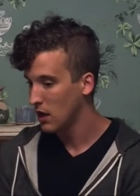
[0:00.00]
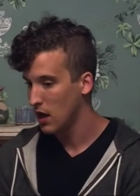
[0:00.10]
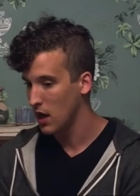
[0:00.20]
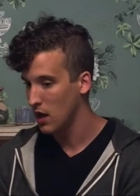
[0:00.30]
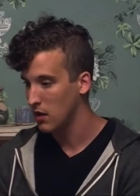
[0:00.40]

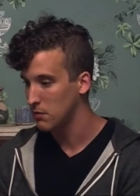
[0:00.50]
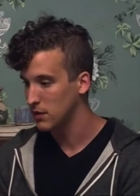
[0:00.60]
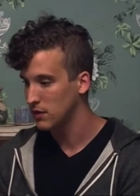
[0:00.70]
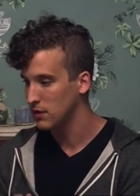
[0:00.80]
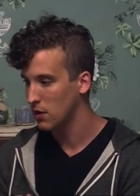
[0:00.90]

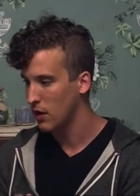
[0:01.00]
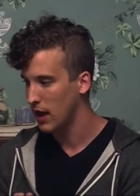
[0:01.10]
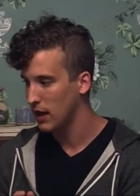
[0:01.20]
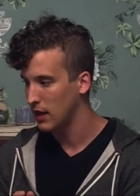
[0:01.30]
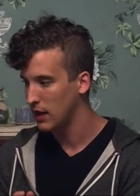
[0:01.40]
Um, so
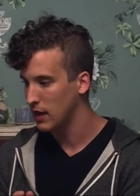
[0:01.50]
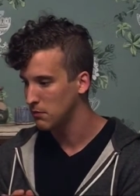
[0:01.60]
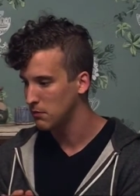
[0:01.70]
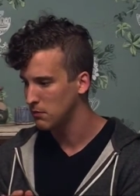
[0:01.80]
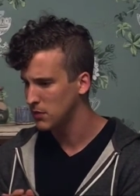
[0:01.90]
I
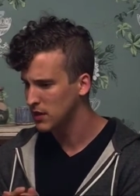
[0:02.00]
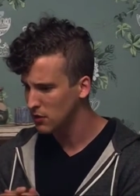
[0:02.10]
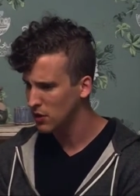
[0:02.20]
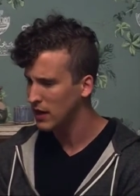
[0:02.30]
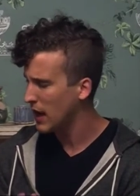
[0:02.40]
am
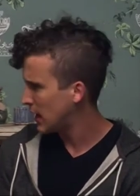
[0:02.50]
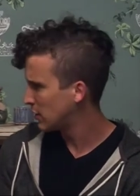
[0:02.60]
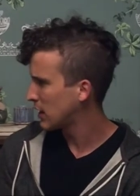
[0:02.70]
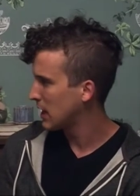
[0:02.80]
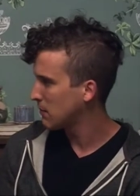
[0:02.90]
still trying to
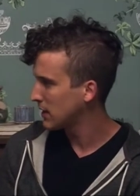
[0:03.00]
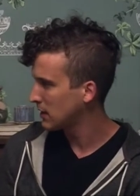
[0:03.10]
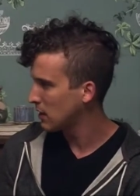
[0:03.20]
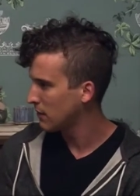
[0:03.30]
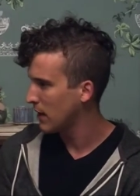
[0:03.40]
educate
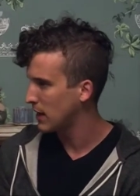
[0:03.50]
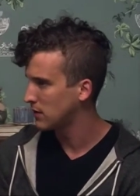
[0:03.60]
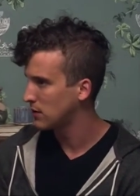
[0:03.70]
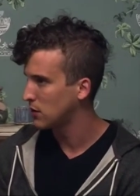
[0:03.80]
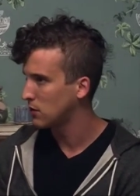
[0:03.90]
myself
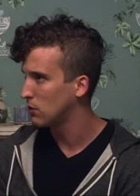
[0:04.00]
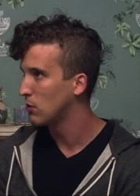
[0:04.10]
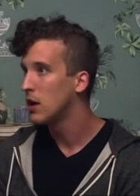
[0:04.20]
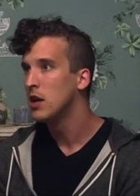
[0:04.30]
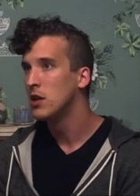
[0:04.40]
as
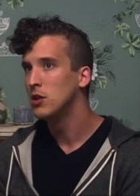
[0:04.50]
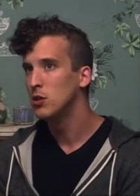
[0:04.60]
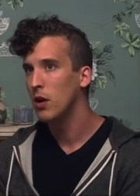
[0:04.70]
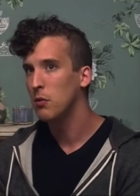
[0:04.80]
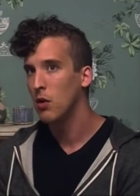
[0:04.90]
to
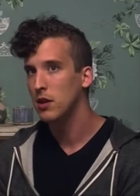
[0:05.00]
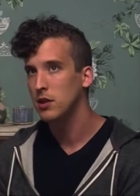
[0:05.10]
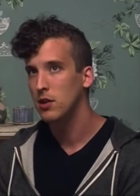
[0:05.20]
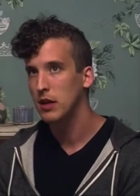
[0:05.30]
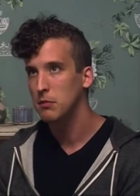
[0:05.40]
do I want to
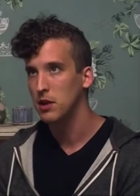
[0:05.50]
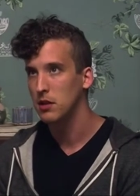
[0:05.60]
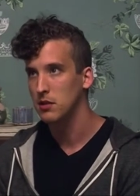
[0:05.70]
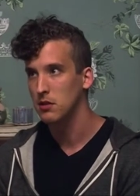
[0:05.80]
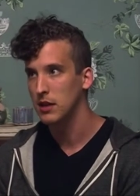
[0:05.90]
create
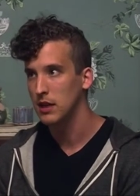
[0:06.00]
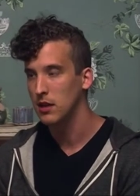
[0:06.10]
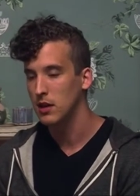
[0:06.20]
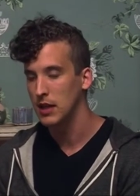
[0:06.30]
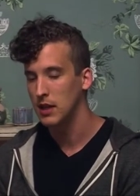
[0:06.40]
political
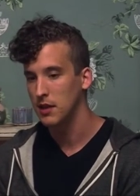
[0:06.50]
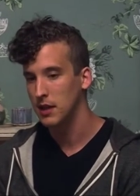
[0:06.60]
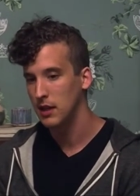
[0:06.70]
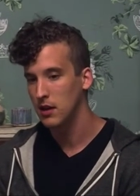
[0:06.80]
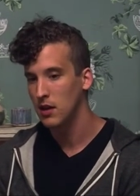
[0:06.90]
theater in a
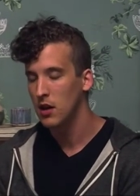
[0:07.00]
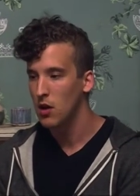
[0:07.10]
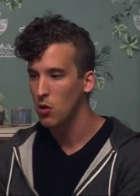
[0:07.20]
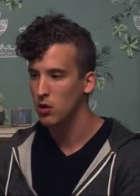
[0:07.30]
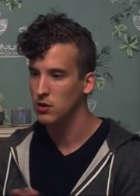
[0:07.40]
theater
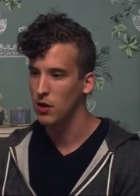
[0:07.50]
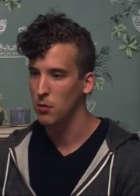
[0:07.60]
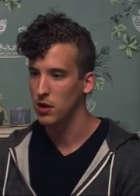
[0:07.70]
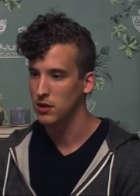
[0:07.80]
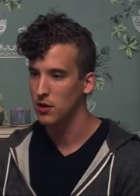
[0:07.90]
or do I
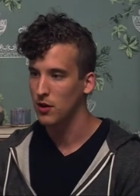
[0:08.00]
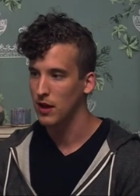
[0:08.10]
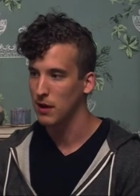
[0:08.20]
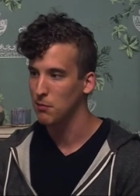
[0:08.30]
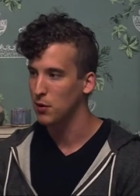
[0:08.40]
want to
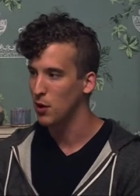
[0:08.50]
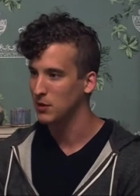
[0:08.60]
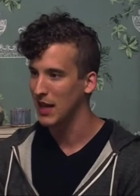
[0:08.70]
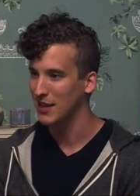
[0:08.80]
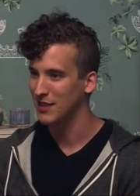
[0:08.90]
create
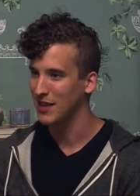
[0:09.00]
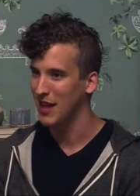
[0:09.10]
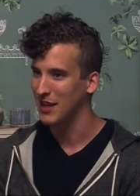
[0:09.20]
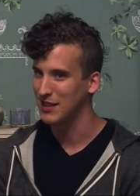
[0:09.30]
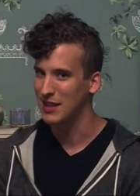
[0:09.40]
protest
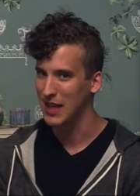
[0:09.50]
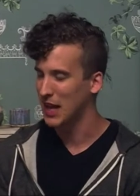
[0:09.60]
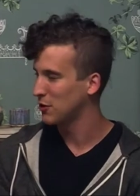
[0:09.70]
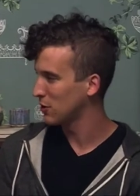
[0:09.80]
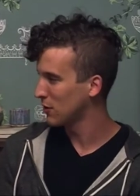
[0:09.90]
that is
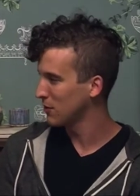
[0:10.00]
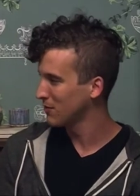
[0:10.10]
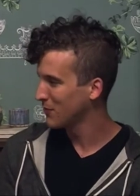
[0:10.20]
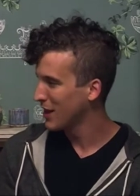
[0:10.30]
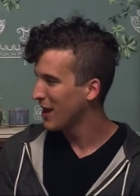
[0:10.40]
theatrical?
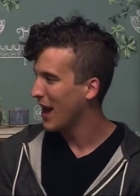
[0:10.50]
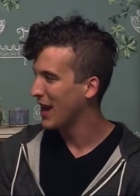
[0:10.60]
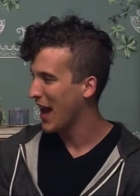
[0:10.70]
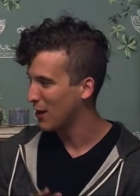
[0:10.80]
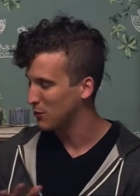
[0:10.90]
And
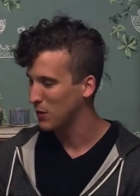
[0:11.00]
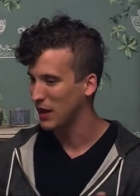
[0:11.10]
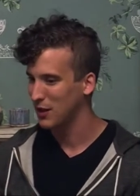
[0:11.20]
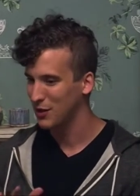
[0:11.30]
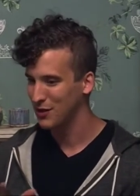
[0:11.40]
how do
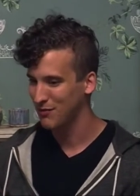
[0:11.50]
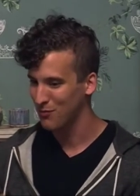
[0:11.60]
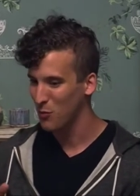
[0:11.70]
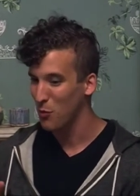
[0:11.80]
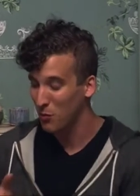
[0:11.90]
I,
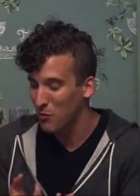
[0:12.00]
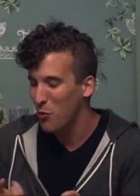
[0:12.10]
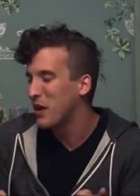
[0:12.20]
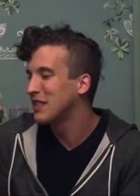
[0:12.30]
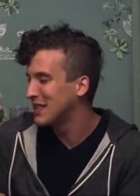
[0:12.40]

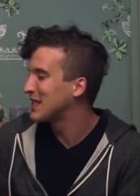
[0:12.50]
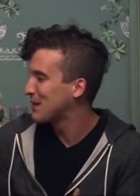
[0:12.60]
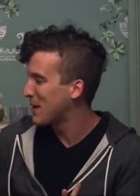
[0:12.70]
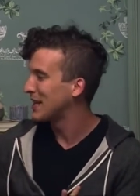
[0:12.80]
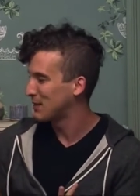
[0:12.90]
what is the
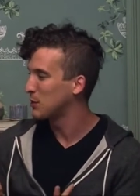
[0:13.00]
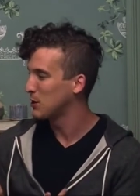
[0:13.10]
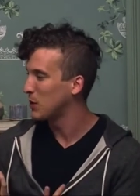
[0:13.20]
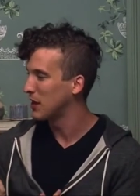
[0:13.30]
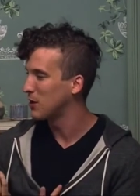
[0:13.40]
space
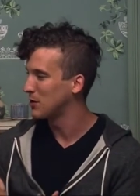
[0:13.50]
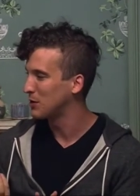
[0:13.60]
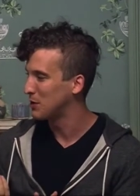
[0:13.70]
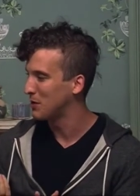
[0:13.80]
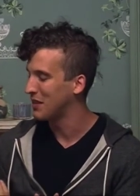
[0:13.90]
between those
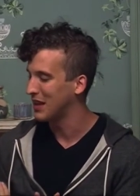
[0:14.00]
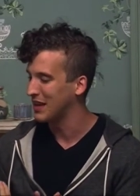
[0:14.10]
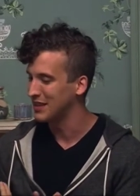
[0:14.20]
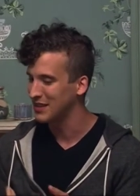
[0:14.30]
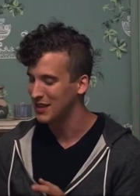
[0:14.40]
two
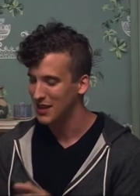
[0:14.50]
things?